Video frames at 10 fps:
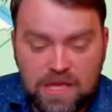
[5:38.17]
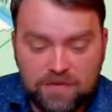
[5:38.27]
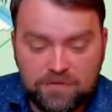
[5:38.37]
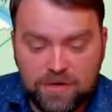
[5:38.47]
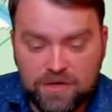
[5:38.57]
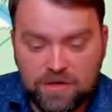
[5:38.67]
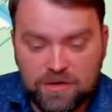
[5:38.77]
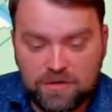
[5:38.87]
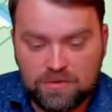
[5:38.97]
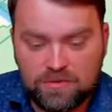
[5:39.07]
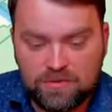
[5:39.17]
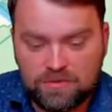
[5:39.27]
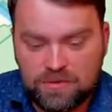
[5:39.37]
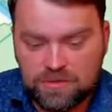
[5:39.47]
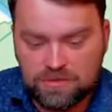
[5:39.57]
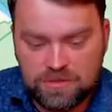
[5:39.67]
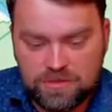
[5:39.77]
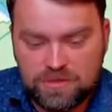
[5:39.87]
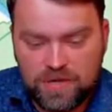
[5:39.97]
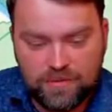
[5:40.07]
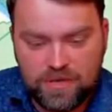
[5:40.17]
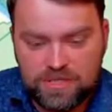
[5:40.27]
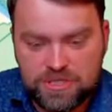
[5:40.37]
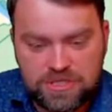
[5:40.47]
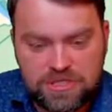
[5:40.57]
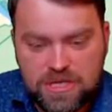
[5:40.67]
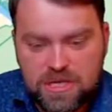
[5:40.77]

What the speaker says: if we go in two directions.